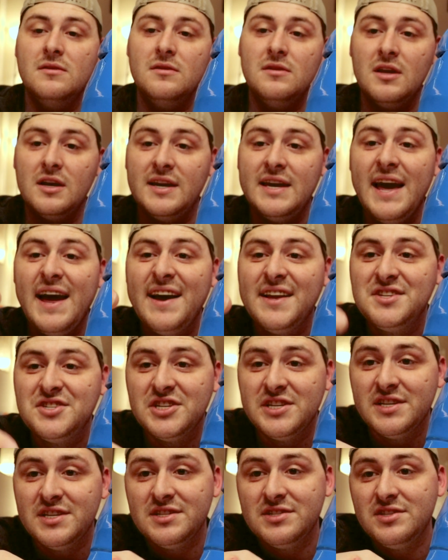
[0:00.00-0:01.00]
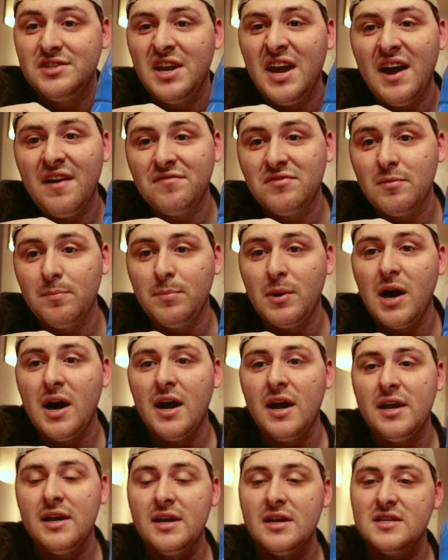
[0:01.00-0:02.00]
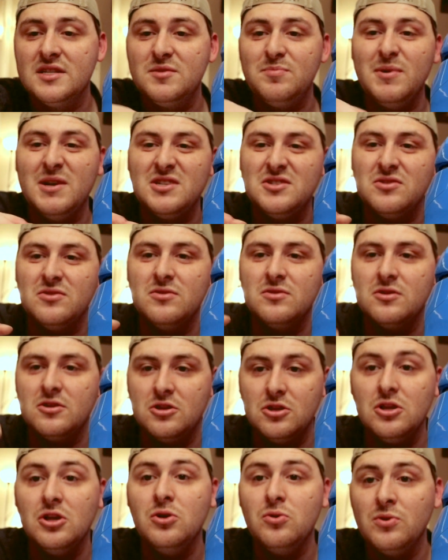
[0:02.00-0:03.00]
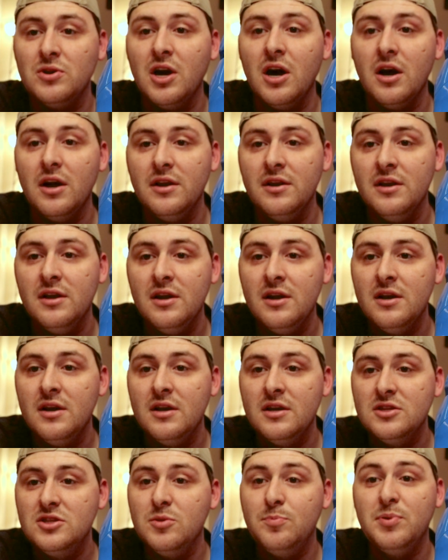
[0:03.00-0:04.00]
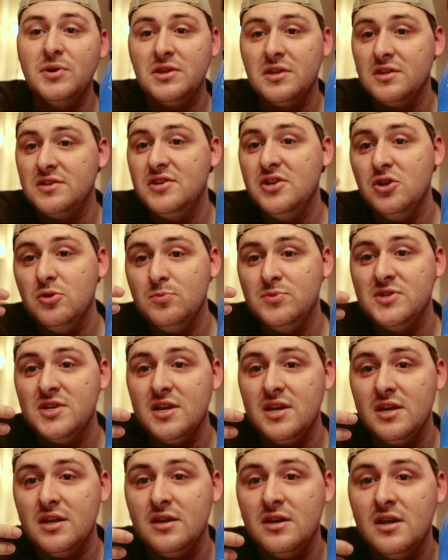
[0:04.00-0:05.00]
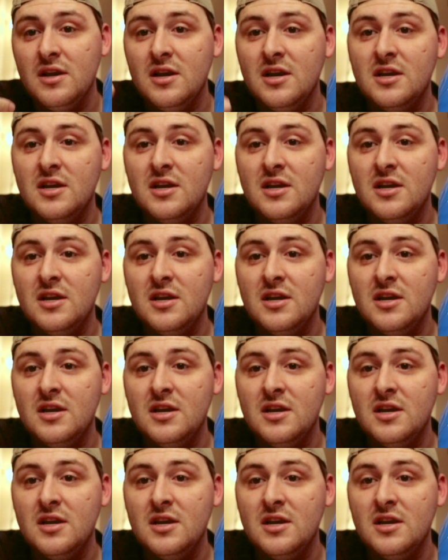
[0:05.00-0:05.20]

the catch is you have to buy a special glue gun to put the tubes in.